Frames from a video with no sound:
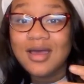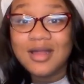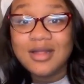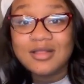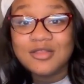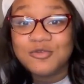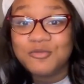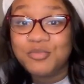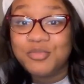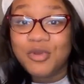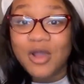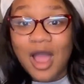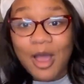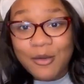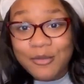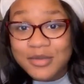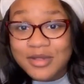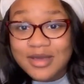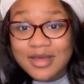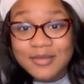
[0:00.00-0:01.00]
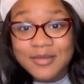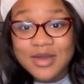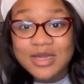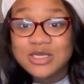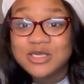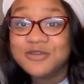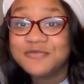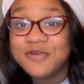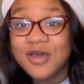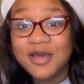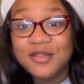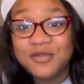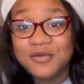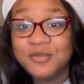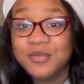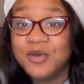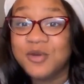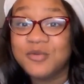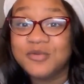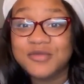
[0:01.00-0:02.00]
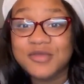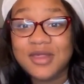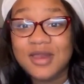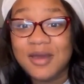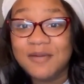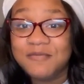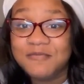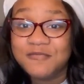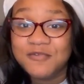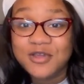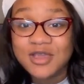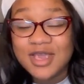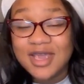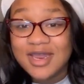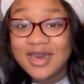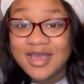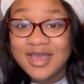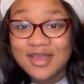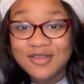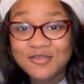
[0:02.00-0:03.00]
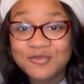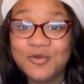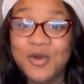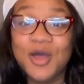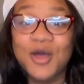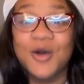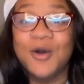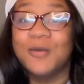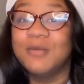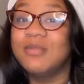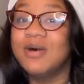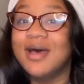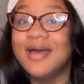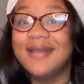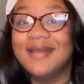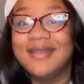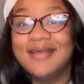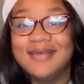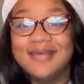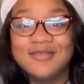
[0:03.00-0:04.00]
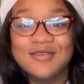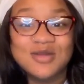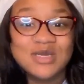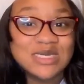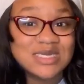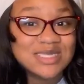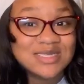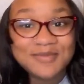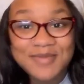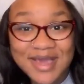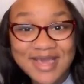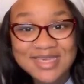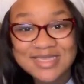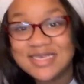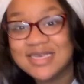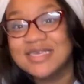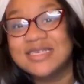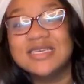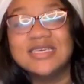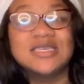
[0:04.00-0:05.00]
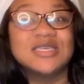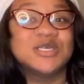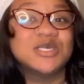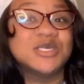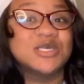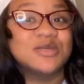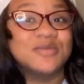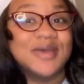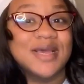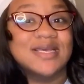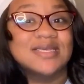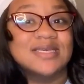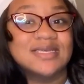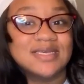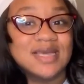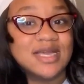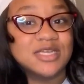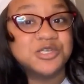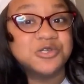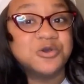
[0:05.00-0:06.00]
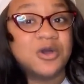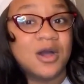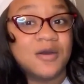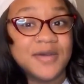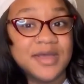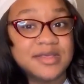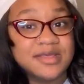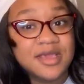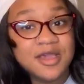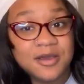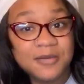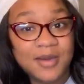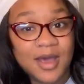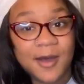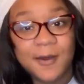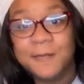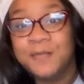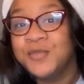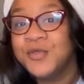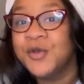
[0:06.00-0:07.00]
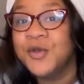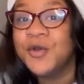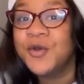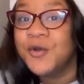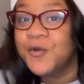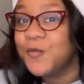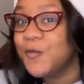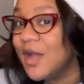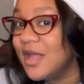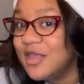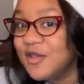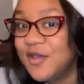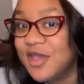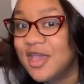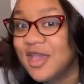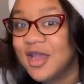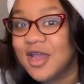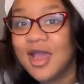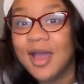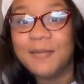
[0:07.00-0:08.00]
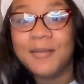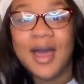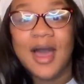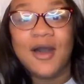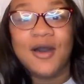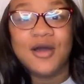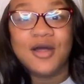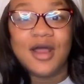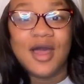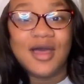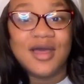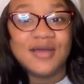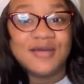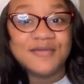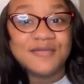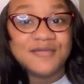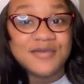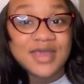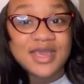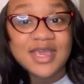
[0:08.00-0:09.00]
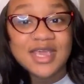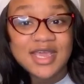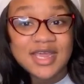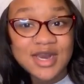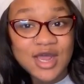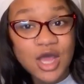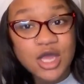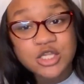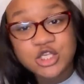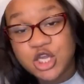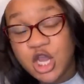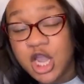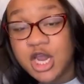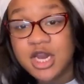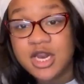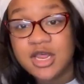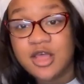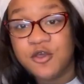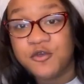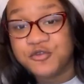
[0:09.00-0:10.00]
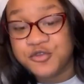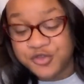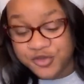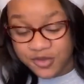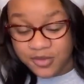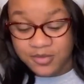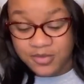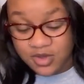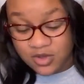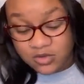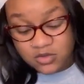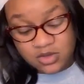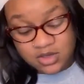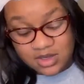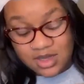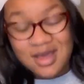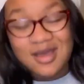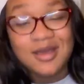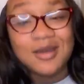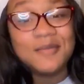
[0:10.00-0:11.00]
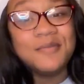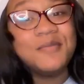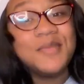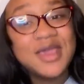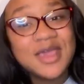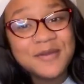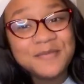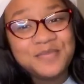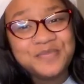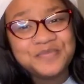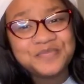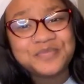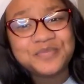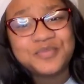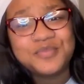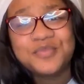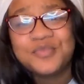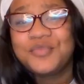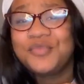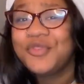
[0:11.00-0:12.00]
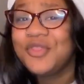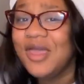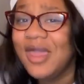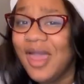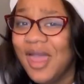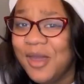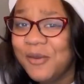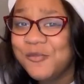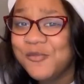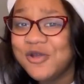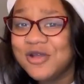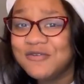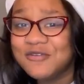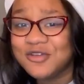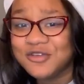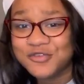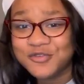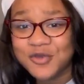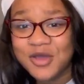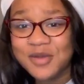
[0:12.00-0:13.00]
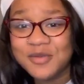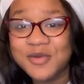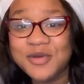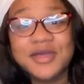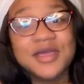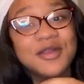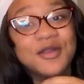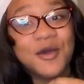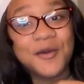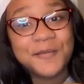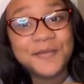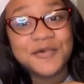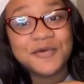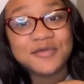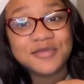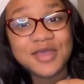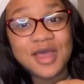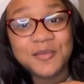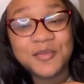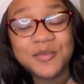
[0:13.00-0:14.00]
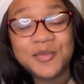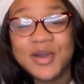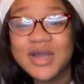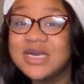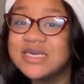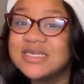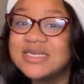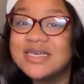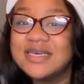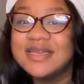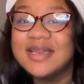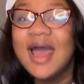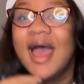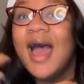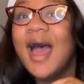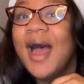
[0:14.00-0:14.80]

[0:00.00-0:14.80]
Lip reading: It's probably a bunch of other milks that I'm forgetting as well, but these are just the basics. These are just the basics that you always hear about when you hear about vegan alternatives to milk. Me, I'm more of a soy milk and oat milk type of person.